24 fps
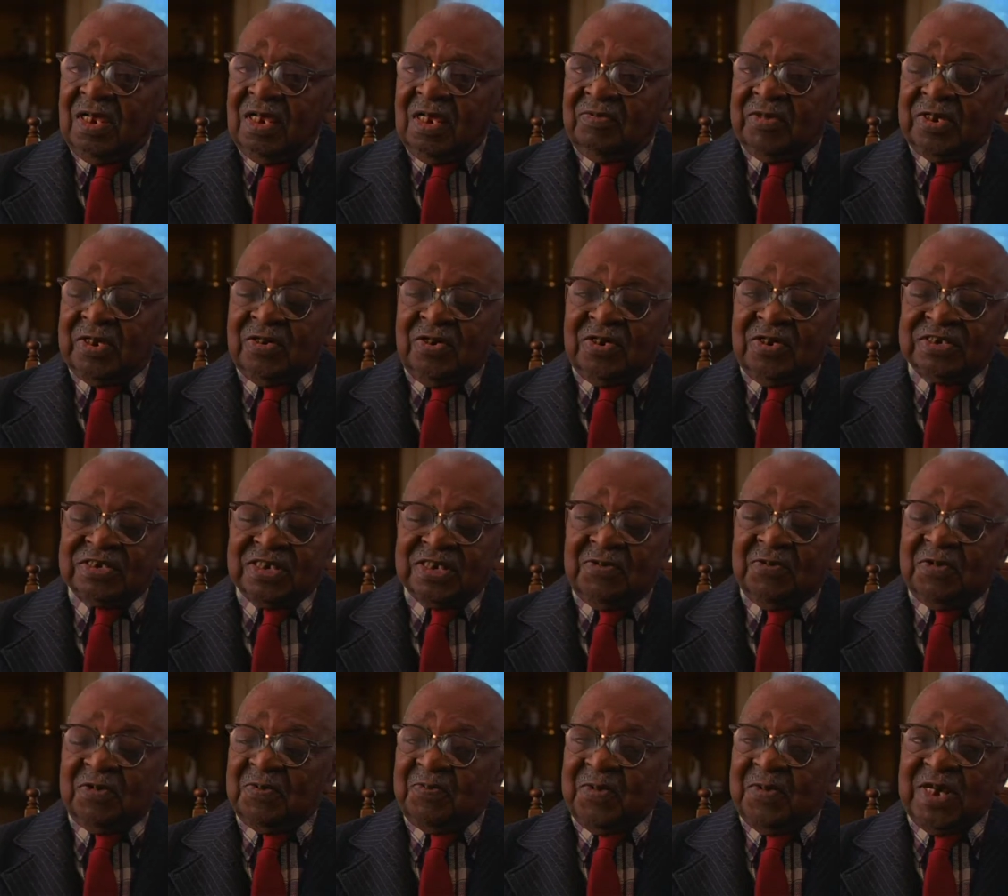because there
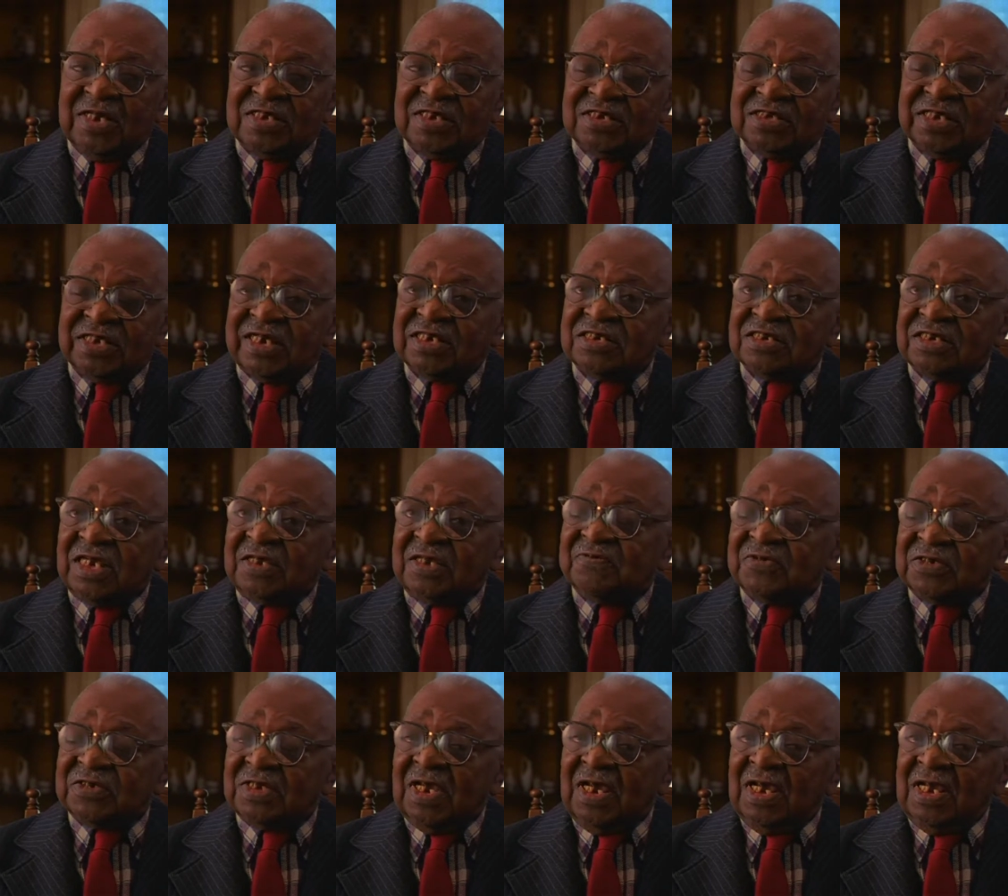were about six
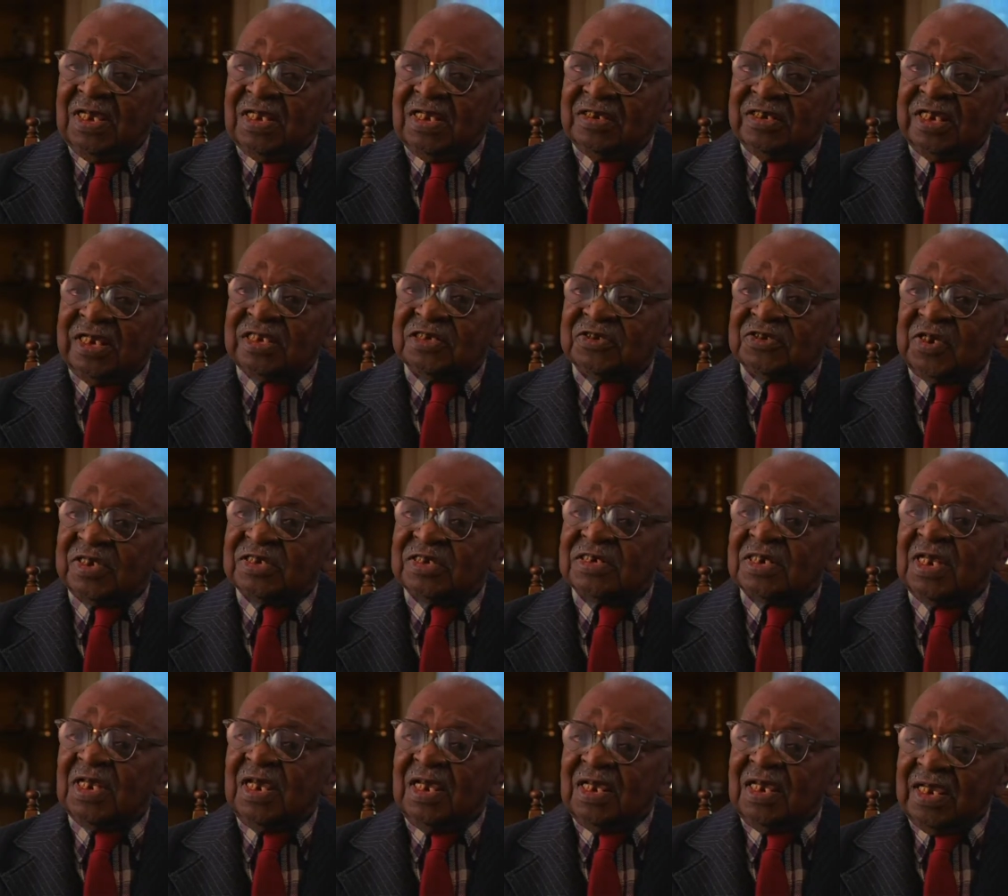dif- districts
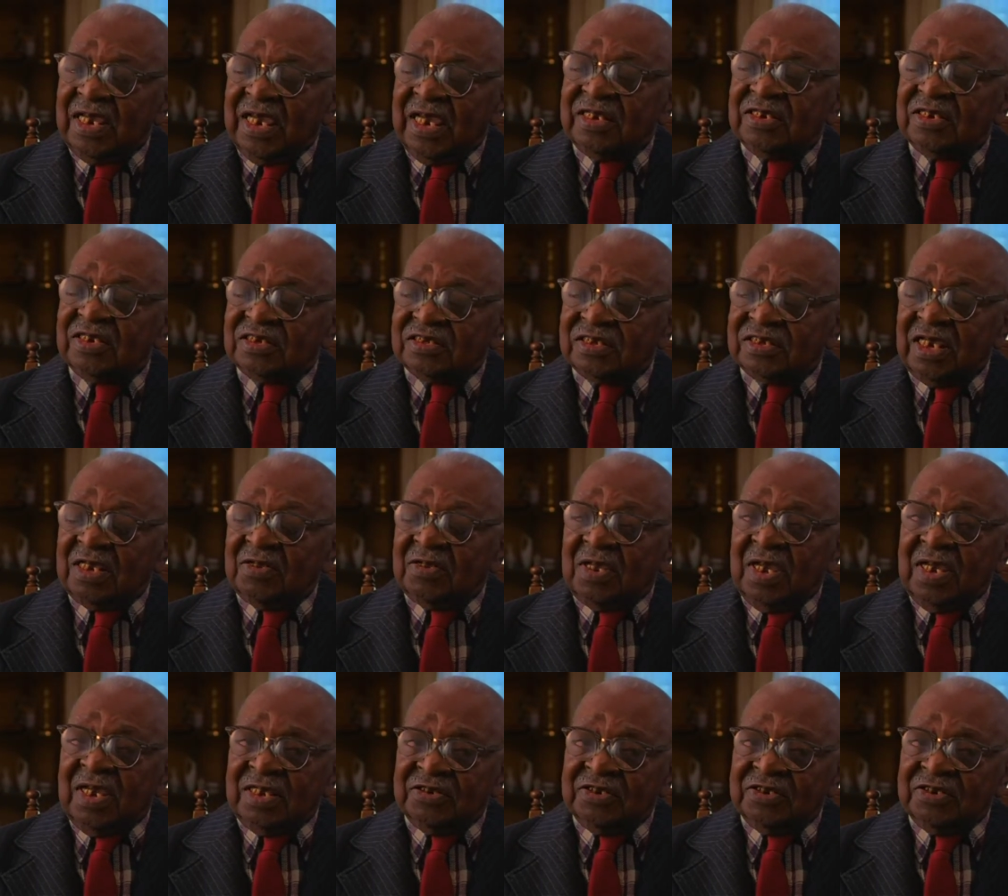in the steel,